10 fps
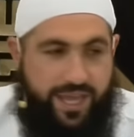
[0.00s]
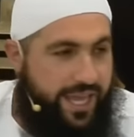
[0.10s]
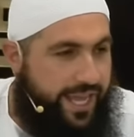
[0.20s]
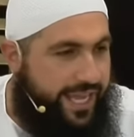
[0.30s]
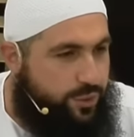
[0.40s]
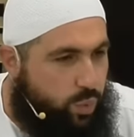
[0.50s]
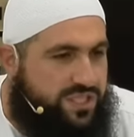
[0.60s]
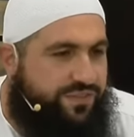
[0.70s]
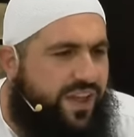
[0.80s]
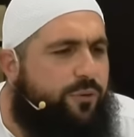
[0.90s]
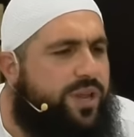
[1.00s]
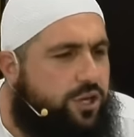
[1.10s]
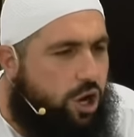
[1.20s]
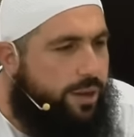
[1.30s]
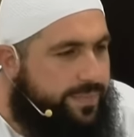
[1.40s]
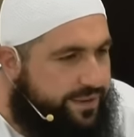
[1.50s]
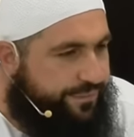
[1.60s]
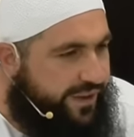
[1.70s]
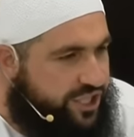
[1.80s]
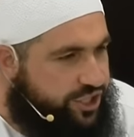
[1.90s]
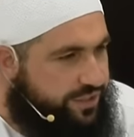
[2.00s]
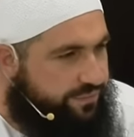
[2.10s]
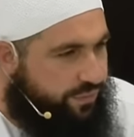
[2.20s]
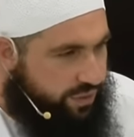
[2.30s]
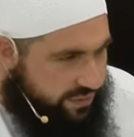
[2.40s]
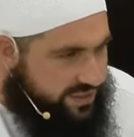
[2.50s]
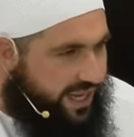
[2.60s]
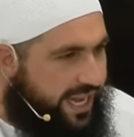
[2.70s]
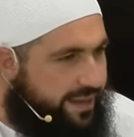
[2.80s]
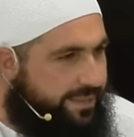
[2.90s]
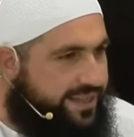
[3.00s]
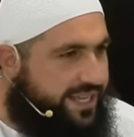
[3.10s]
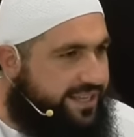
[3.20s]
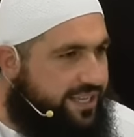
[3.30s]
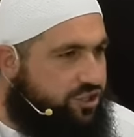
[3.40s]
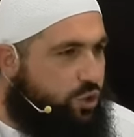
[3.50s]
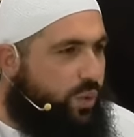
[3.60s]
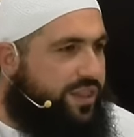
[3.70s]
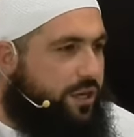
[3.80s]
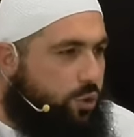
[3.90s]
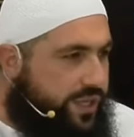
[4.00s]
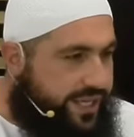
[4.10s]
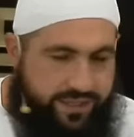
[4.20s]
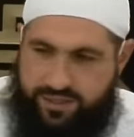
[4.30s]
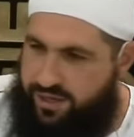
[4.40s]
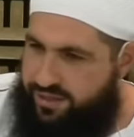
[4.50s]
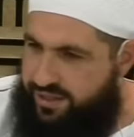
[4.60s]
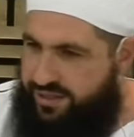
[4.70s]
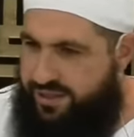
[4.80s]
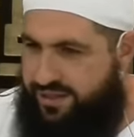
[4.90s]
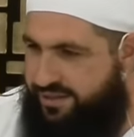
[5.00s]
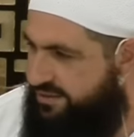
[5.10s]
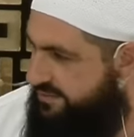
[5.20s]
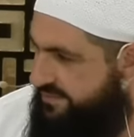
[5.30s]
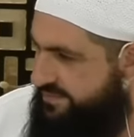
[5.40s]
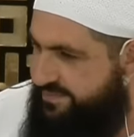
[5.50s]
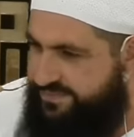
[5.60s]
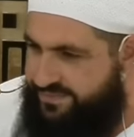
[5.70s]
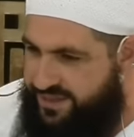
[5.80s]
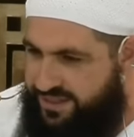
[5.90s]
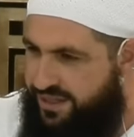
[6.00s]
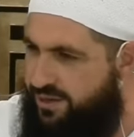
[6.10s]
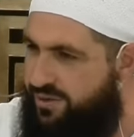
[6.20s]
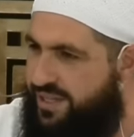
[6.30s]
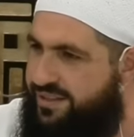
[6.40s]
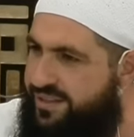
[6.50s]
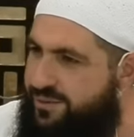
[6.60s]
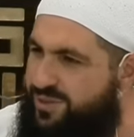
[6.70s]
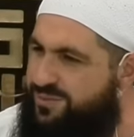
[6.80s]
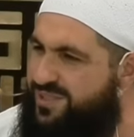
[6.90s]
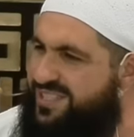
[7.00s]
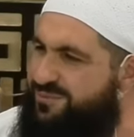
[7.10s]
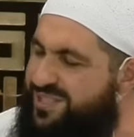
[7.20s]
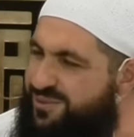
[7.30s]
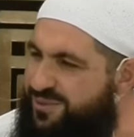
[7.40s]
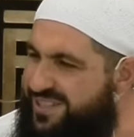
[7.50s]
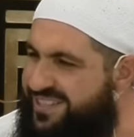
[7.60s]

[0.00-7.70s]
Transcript: It was very common fashion for the Sahaba that they used to wear the lungi, you know, the... Uh, the lungi, the, the what, what's, what's it called?